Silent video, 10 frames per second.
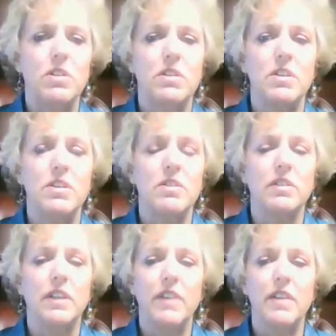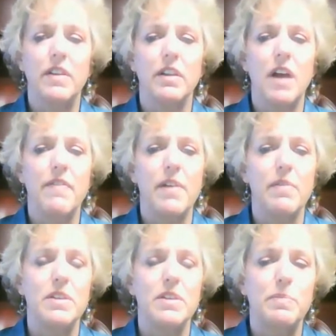do, living the life I
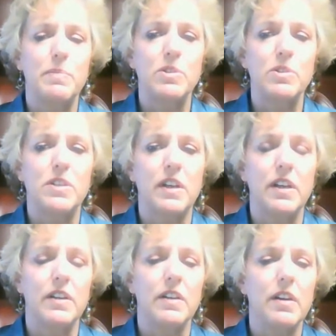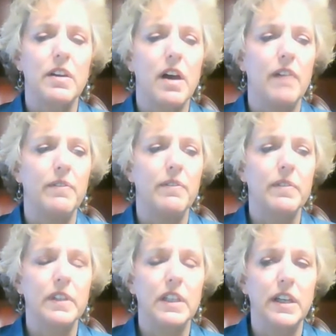was supposed to
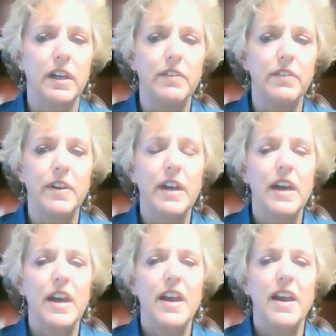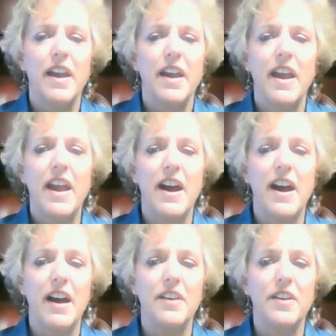live.
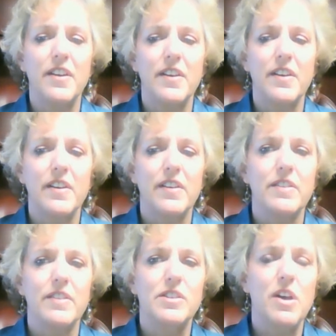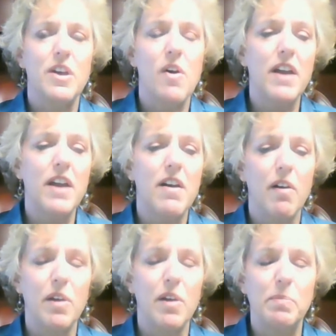And so I call
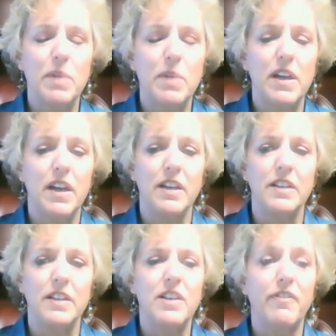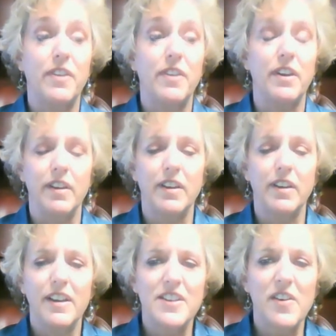it being sifted.
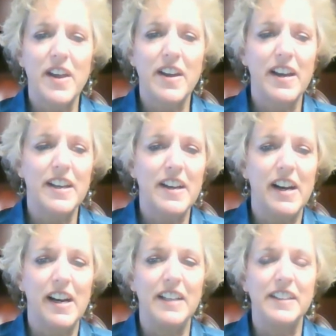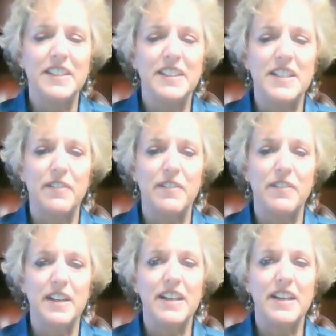So I got
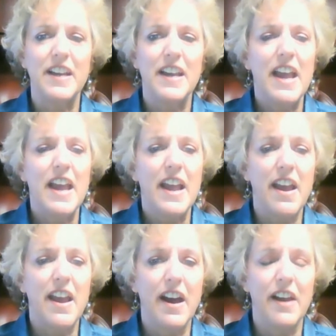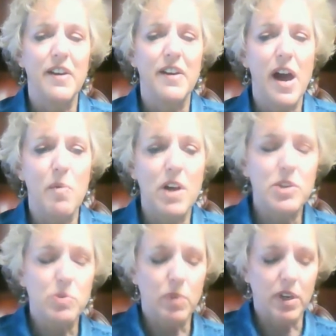sifted, and I was
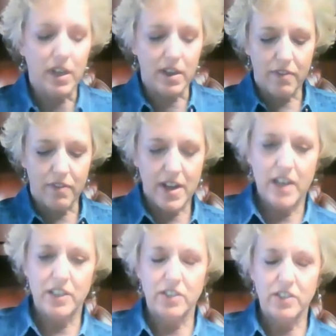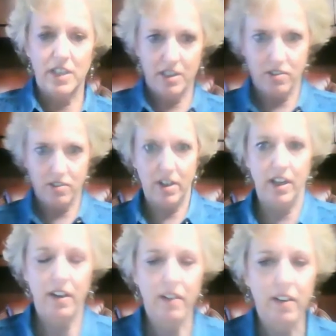working in the financial
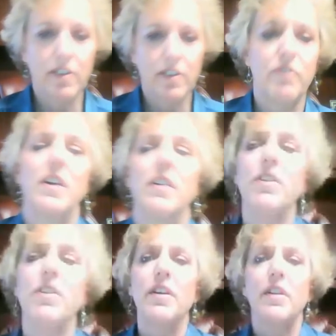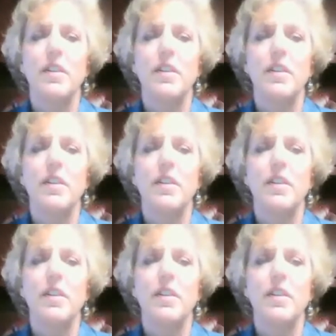industry field.